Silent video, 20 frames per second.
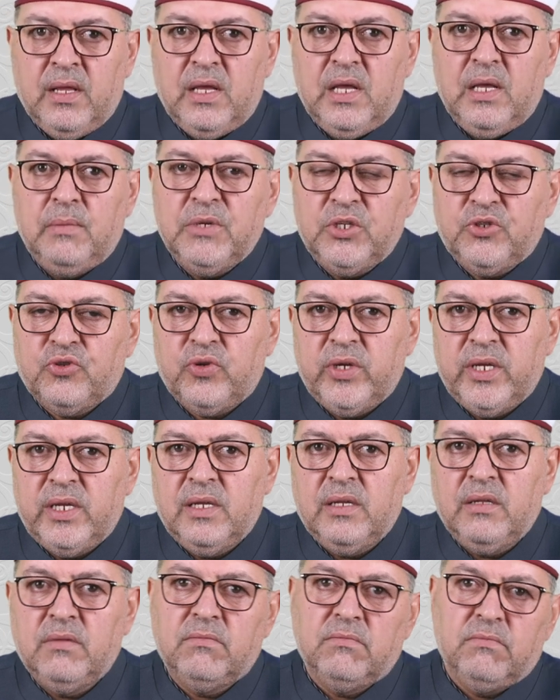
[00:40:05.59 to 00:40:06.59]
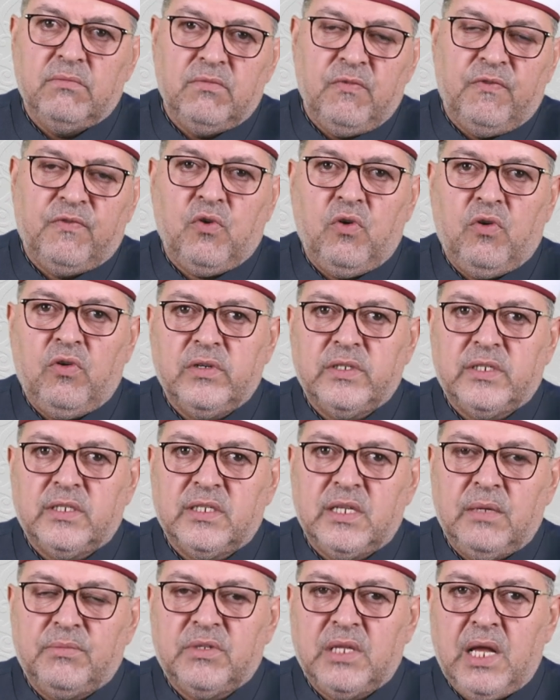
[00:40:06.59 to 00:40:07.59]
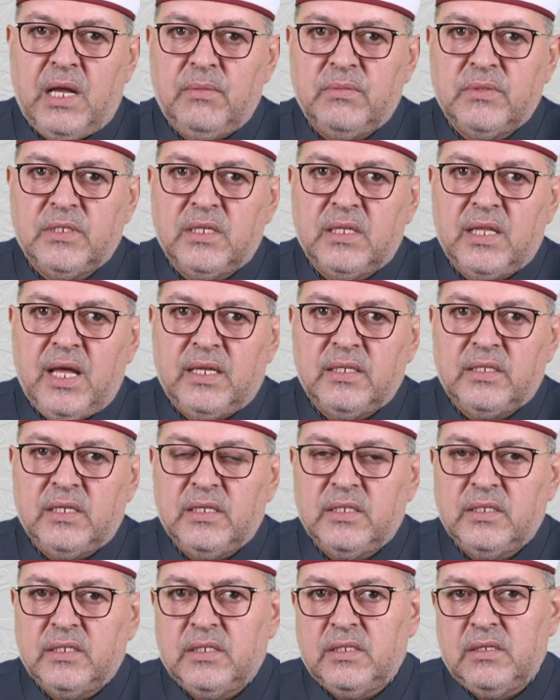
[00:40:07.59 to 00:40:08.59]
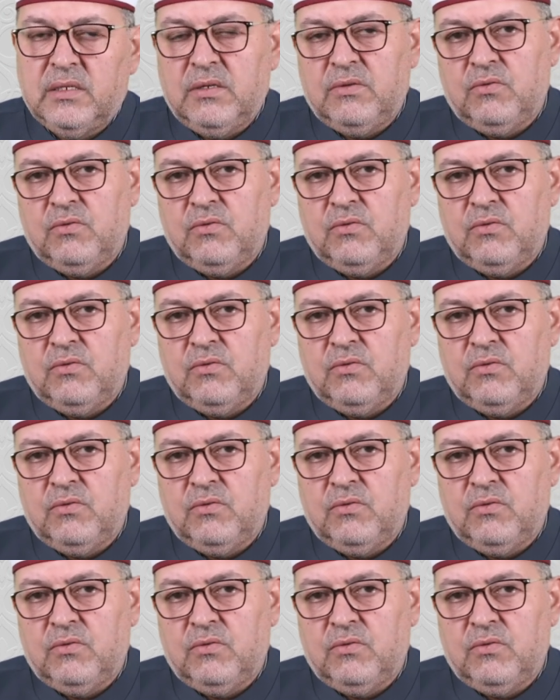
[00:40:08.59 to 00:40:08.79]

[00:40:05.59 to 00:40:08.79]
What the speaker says: Imagery, of course, sometimes that is,